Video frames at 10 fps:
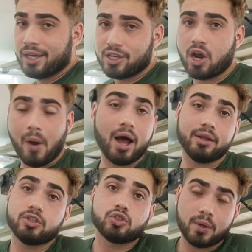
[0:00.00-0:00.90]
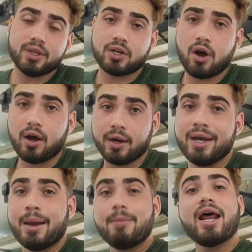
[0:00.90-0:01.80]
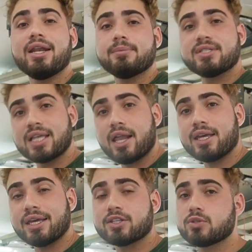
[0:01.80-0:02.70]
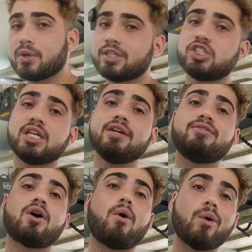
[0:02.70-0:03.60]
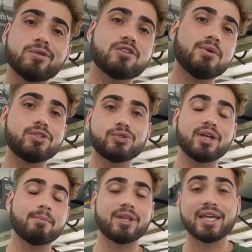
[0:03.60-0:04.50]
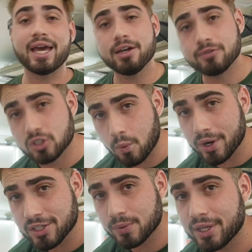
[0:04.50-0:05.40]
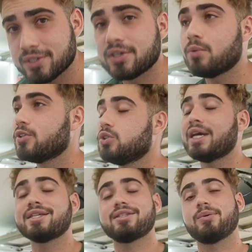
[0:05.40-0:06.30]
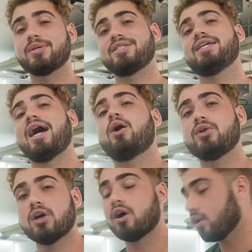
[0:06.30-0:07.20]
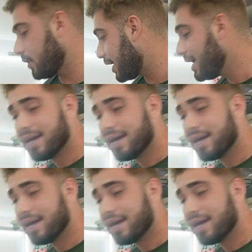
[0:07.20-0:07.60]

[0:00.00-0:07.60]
you know, I'll enjoy the car, but end up selling it to achieve the ultimate dream by the end of twenty twenty-two, which you guys know is the Audi R eight.